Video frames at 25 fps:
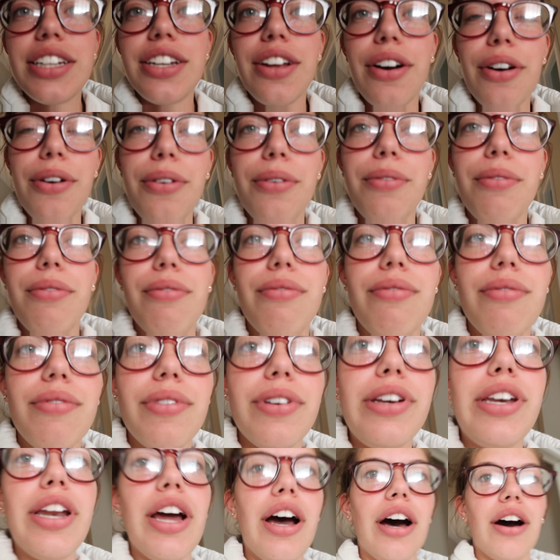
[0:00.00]
don't
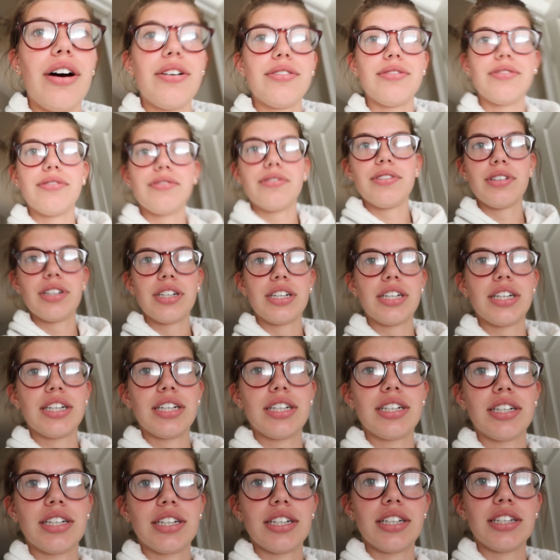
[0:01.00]
know
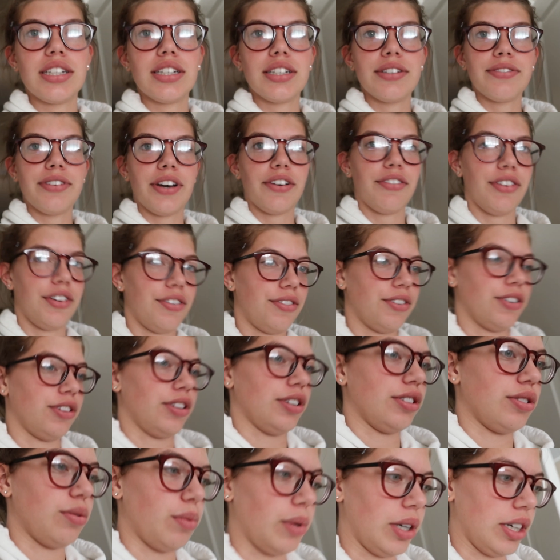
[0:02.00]
if I've ever
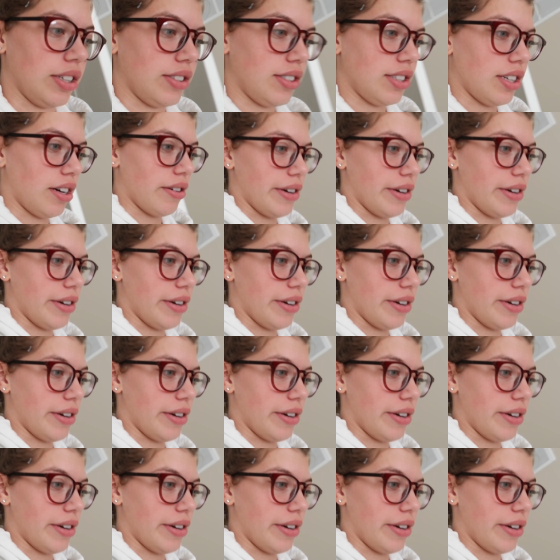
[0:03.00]
looked worse.